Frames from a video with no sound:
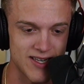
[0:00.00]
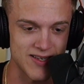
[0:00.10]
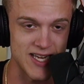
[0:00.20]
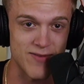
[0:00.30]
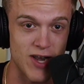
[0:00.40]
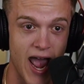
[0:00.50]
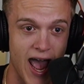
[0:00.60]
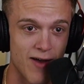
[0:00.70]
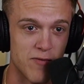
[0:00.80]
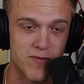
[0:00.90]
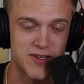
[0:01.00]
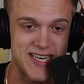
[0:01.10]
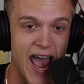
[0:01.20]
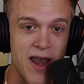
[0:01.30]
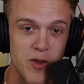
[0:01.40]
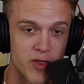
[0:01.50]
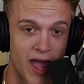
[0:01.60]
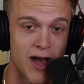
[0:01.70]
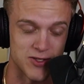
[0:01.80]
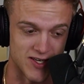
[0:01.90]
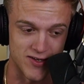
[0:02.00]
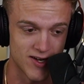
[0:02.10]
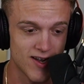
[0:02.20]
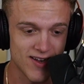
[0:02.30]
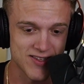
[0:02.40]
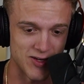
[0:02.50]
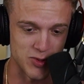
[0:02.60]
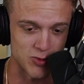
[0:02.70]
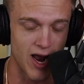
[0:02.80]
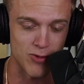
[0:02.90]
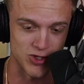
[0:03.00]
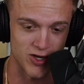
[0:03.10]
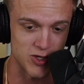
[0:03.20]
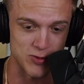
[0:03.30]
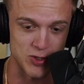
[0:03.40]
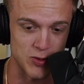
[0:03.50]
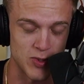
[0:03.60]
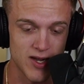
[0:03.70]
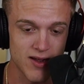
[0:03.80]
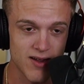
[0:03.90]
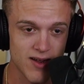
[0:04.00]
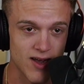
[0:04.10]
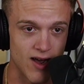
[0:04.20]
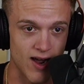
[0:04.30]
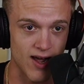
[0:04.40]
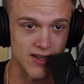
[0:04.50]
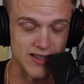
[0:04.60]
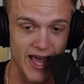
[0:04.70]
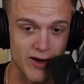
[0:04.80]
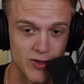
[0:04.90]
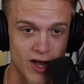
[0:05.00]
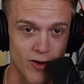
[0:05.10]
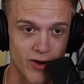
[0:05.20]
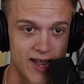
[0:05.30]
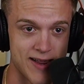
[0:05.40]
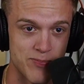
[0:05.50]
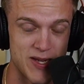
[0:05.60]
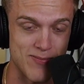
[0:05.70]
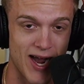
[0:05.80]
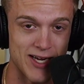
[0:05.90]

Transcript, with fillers: even have 10,000 subscribers on YouTube, uh, let alone it be my